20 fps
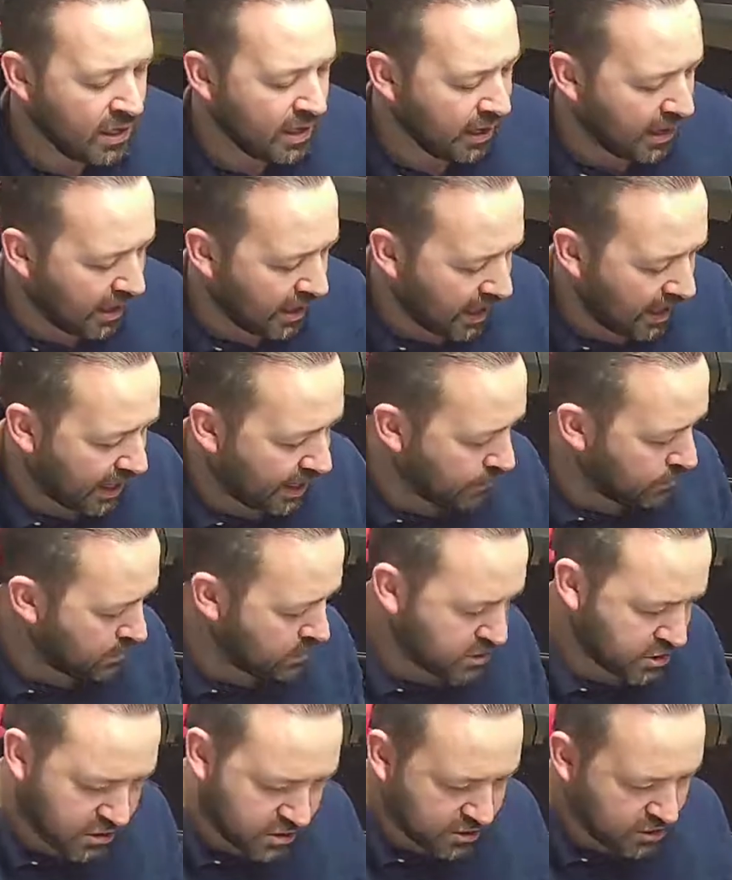It's
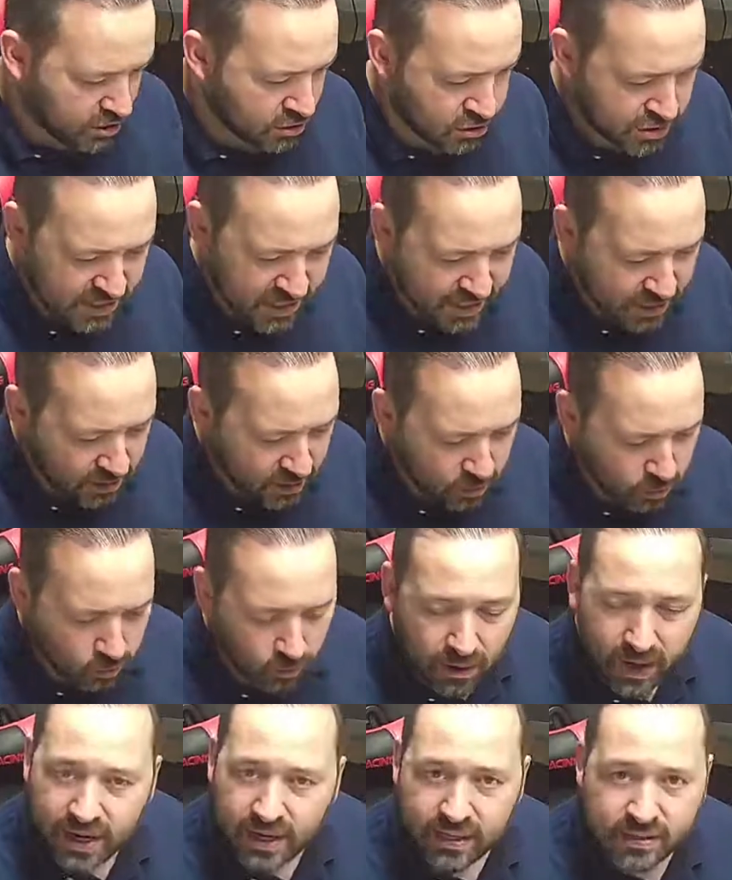just your standard
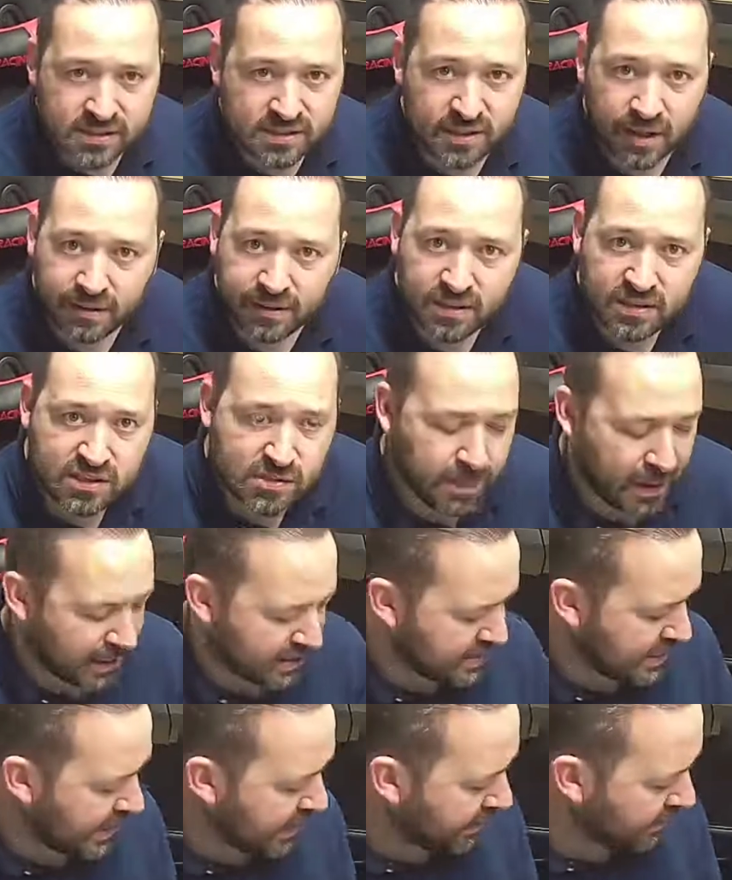gray. It's nothing
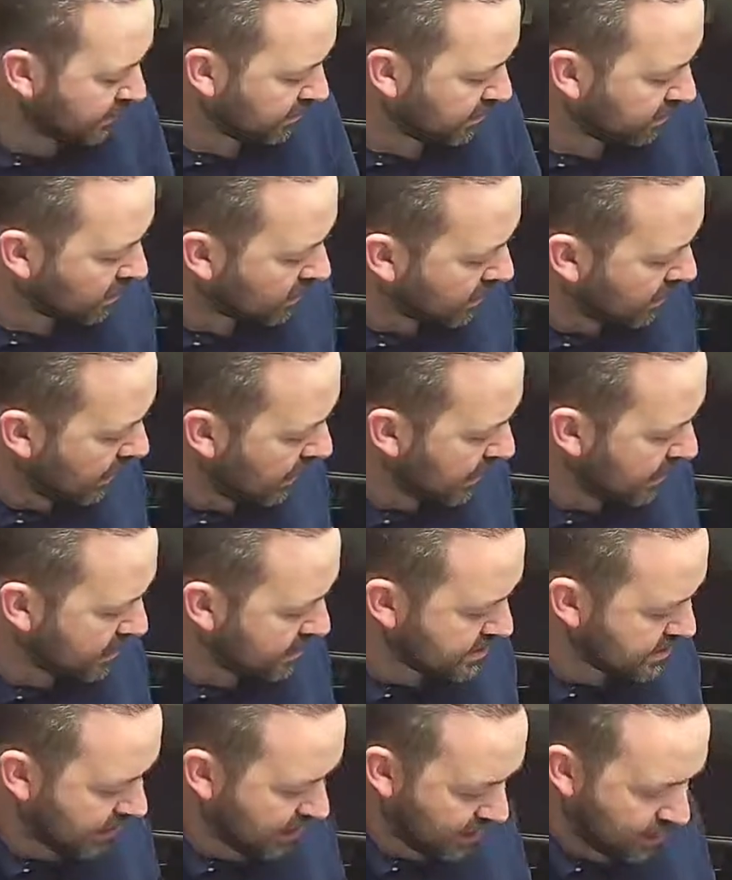spectacular.
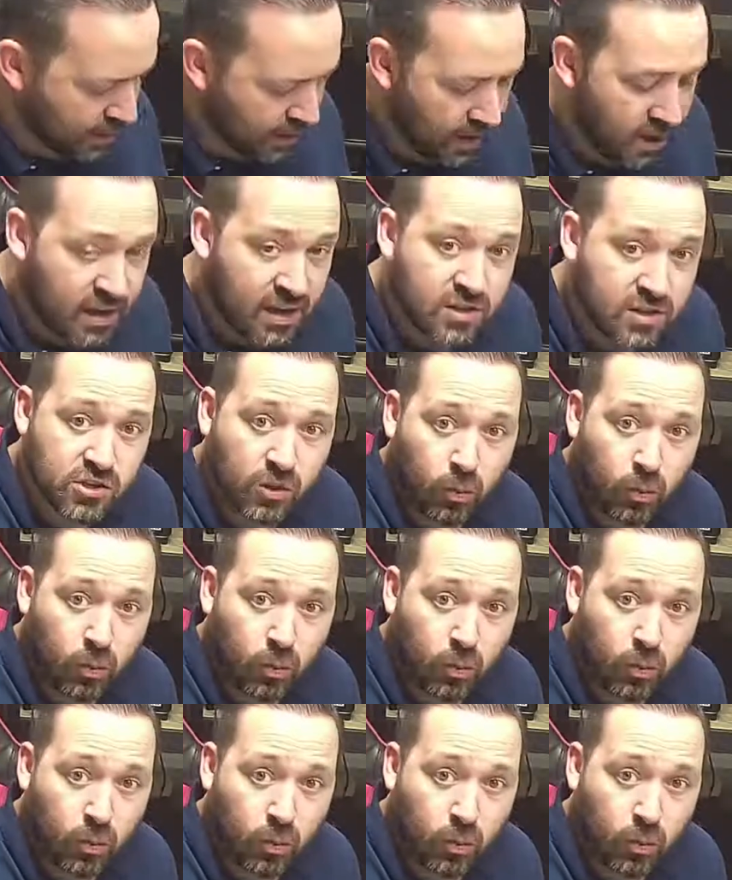And so we